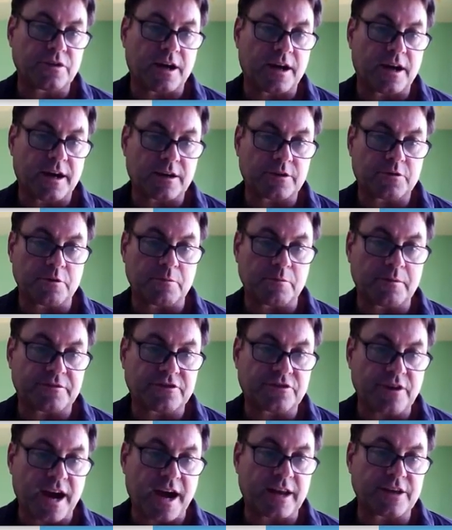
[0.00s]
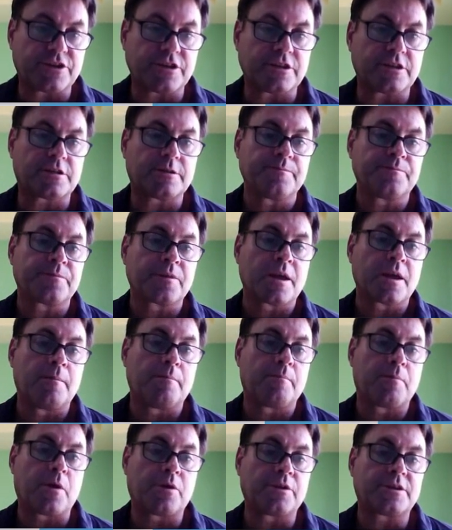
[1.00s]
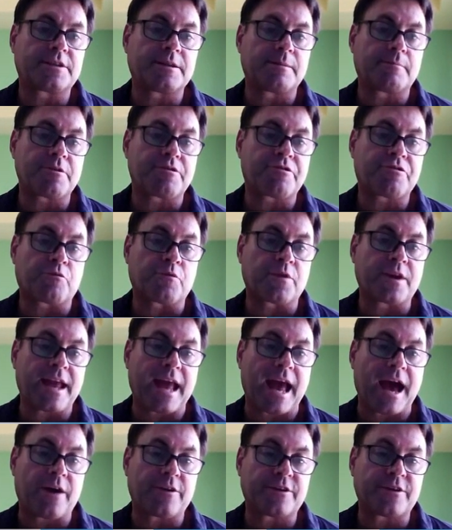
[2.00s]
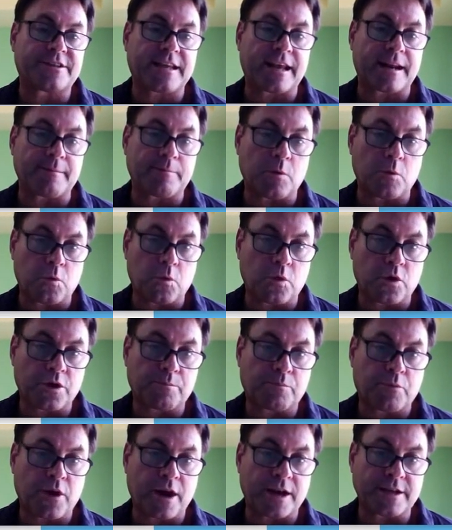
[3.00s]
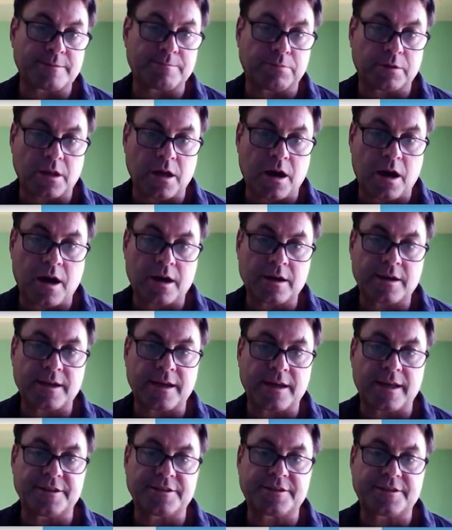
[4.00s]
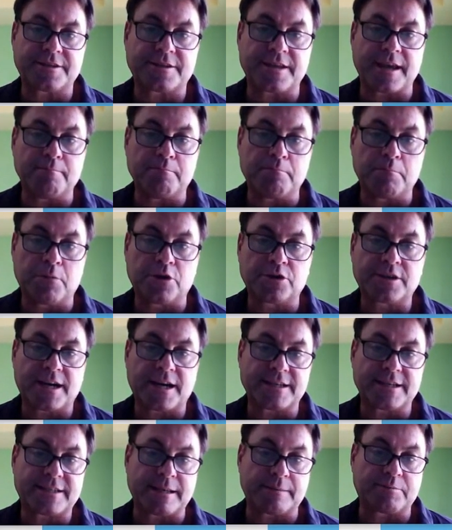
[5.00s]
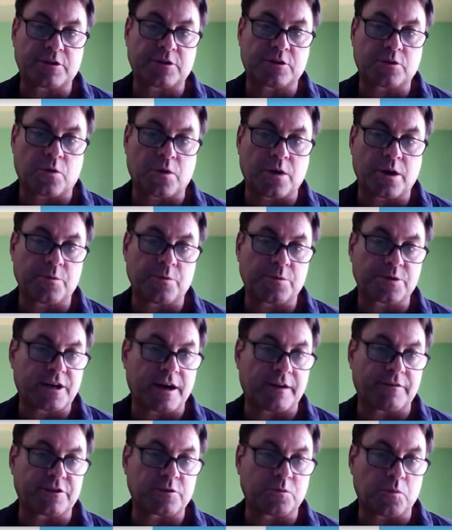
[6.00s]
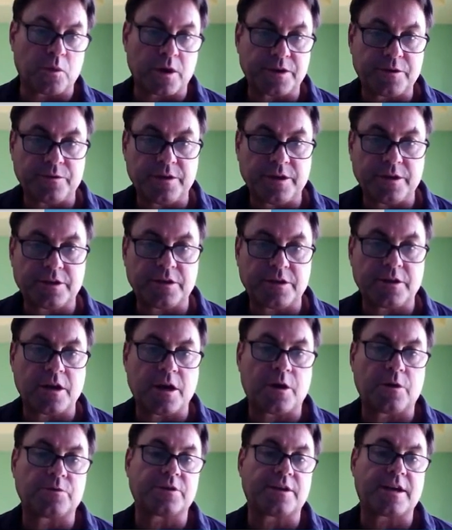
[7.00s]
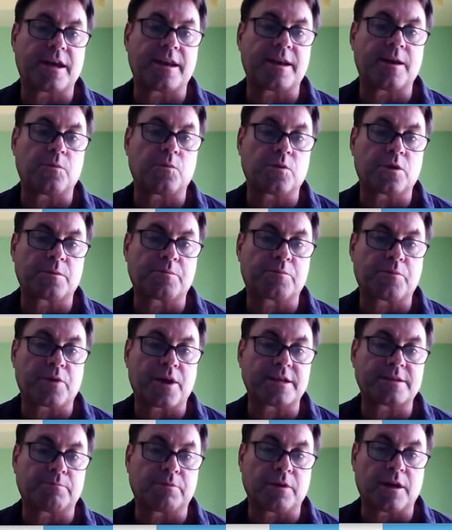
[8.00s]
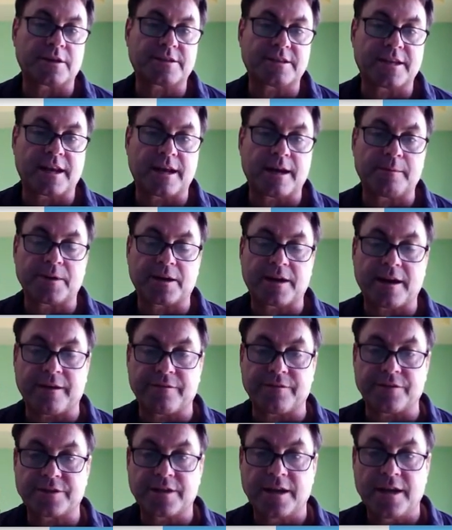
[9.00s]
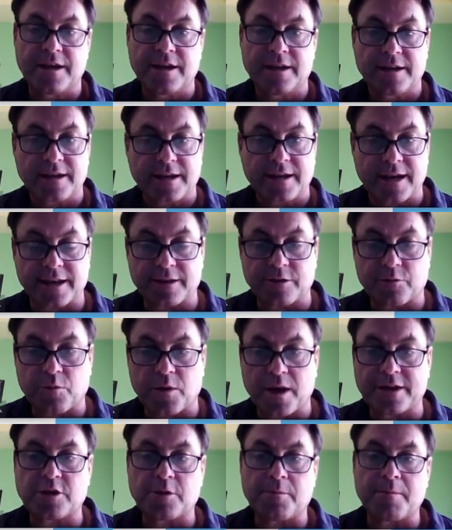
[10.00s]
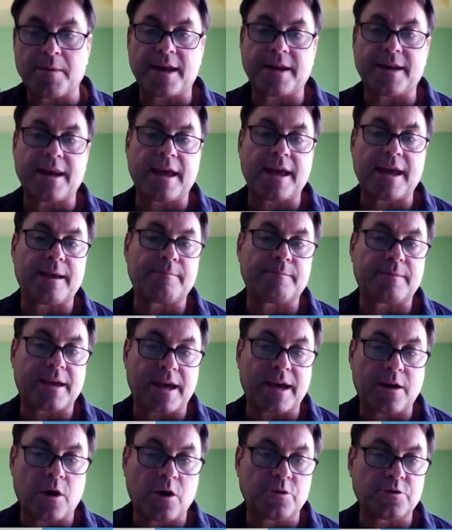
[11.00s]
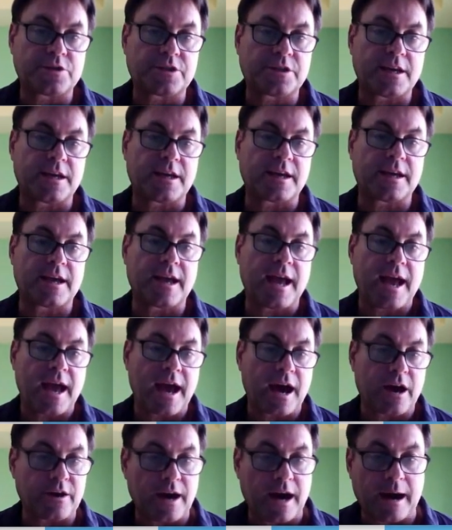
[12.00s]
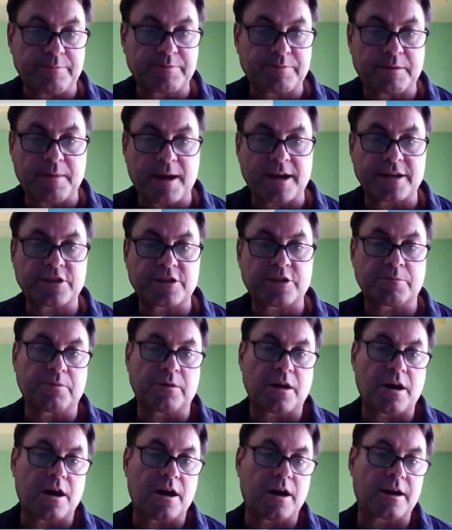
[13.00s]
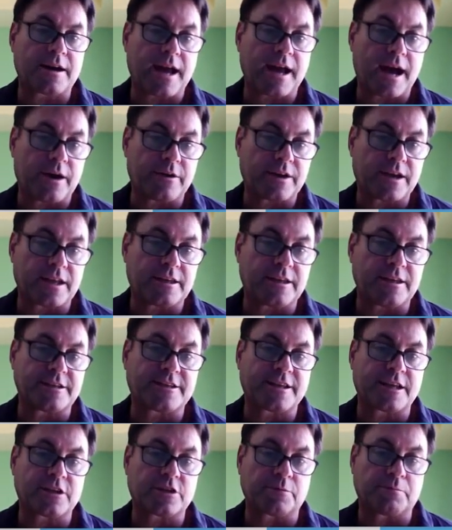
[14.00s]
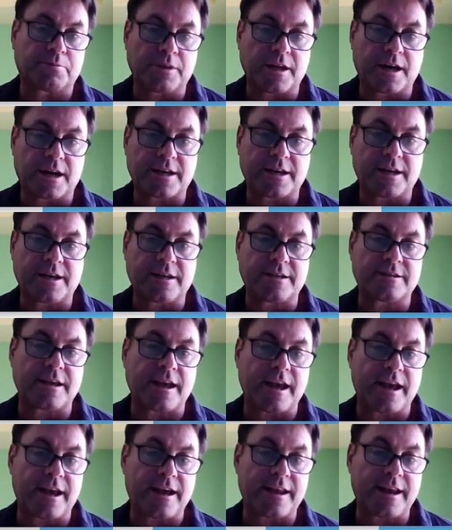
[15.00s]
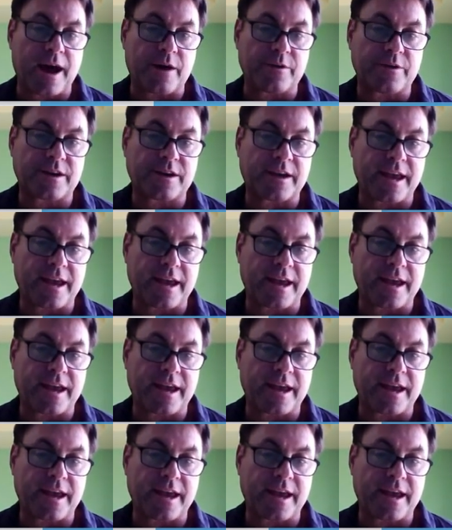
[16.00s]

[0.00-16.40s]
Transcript: uh, group of strategies. Bonus number three, how to set up a WordPress blog. And this is a multi-step tutorial which covers what you need to know to get a WordPress blog set up. It covers getting the right domain name, get hosting, how to optimize your blog, how to get the essential plugins, and how to